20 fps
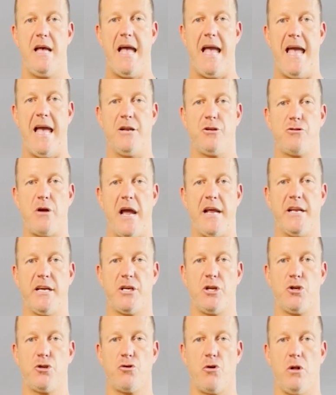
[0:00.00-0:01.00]
and trying to
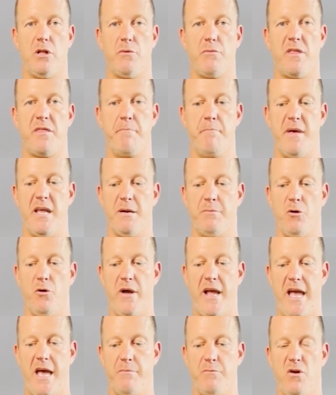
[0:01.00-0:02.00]
control it with minimal
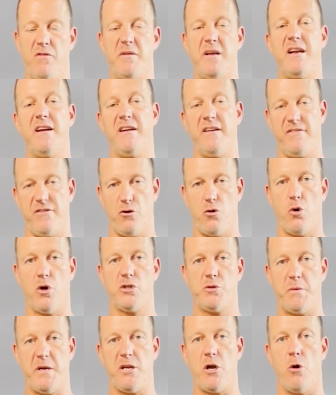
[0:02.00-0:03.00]
hand movement. And of
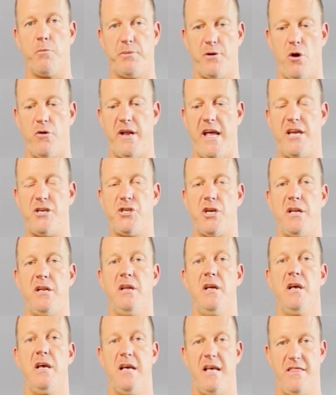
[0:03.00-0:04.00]
course we go pronation,
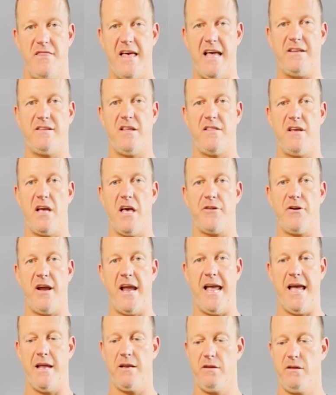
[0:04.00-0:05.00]
then to the other
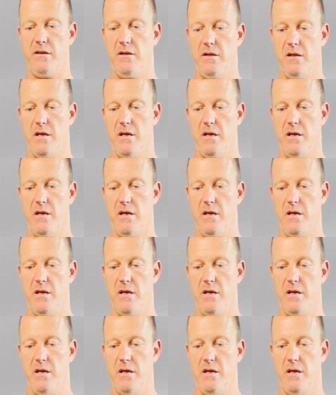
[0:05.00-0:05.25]
hand.